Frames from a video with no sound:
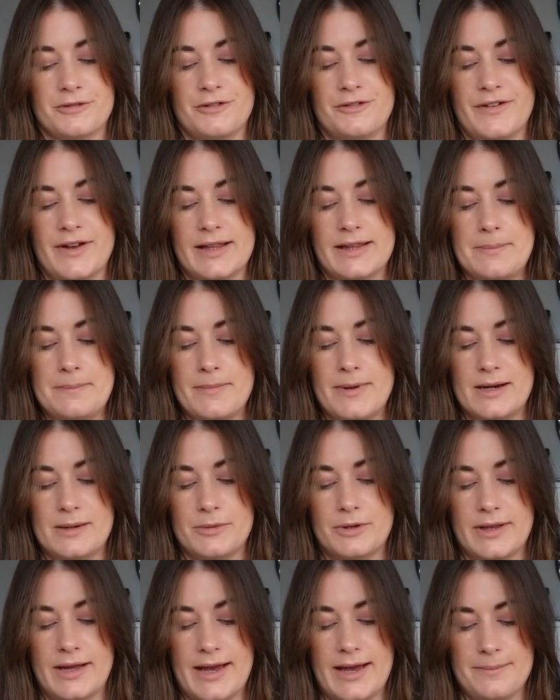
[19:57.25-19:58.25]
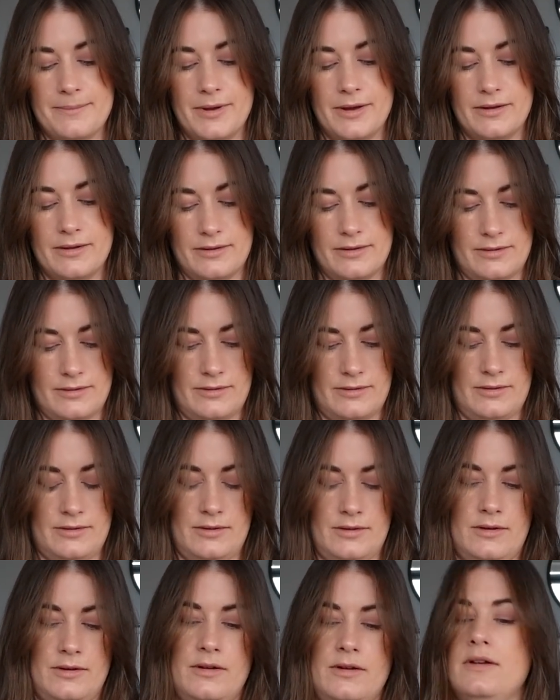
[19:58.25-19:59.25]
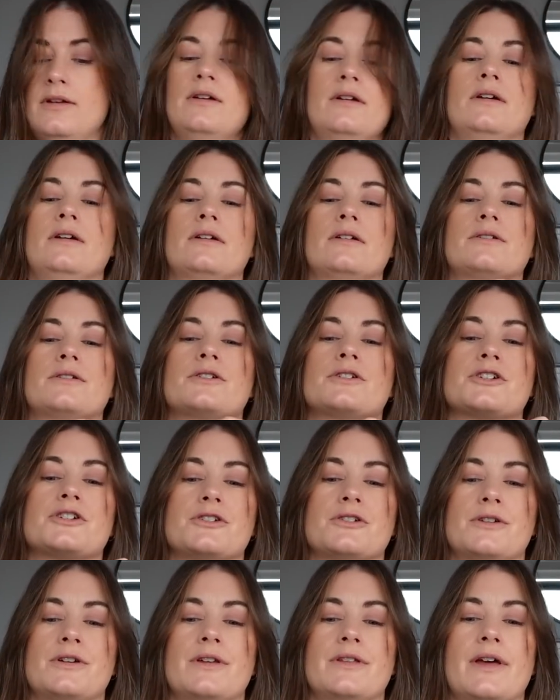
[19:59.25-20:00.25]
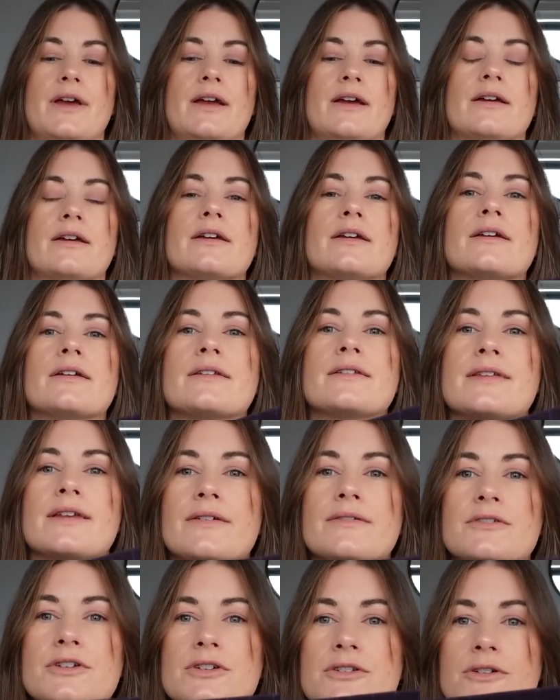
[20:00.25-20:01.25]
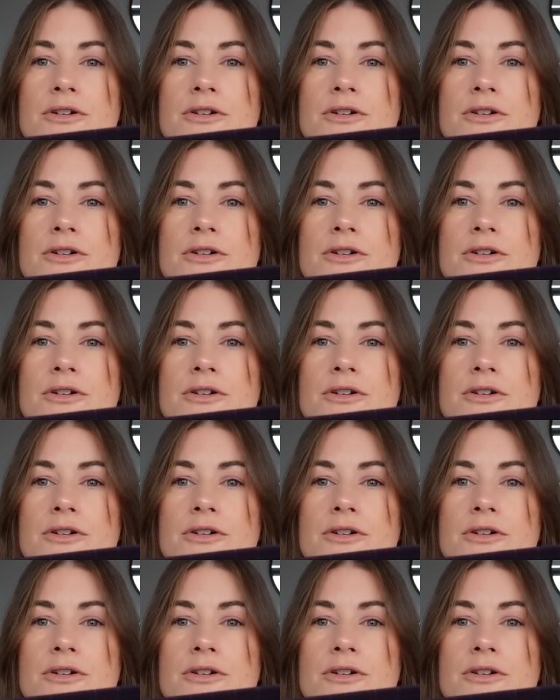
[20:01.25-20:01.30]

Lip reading: a fairly minimal hem. I'll just show you there. So I've just